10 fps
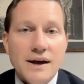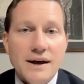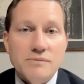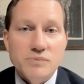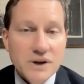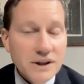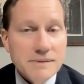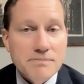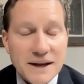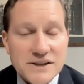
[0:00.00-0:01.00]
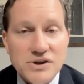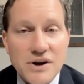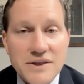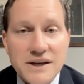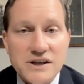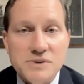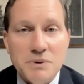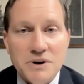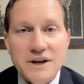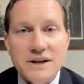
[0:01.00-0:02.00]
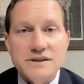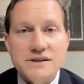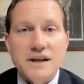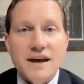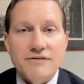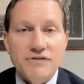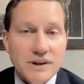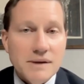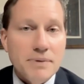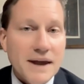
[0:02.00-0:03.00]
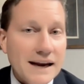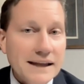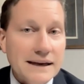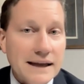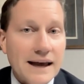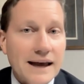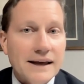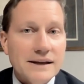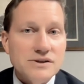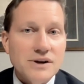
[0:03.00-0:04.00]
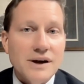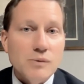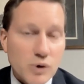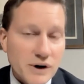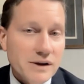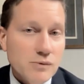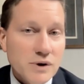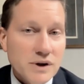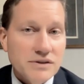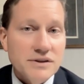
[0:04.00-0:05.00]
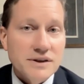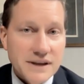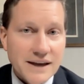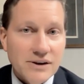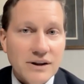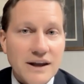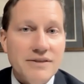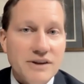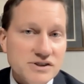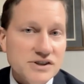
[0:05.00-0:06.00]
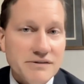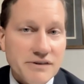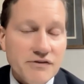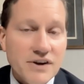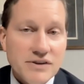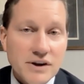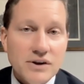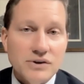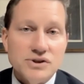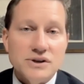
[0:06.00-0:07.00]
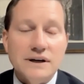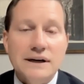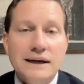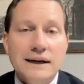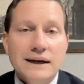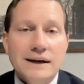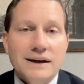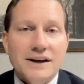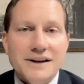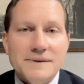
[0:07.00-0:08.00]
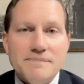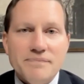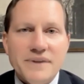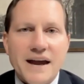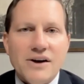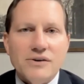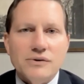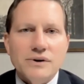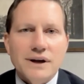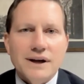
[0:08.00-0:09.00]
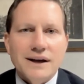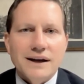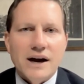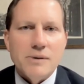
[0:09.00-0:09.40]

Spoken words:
really based on the experience that Phil and Patty had had working with Yale and their Center for Faith and Culture. Now, our